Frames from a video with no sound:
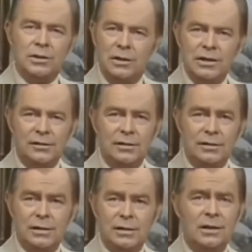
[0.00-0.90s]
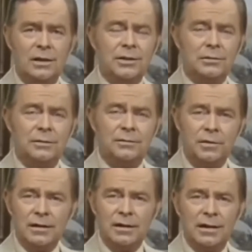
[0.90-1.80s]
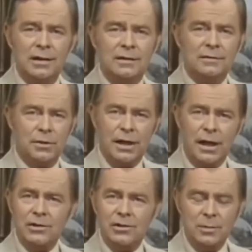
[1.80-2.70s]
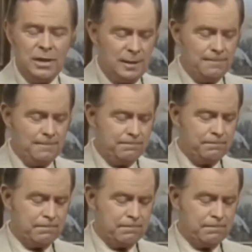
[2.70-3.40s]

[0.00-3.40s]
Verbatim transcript: It turns out that this is also a front for the KGB.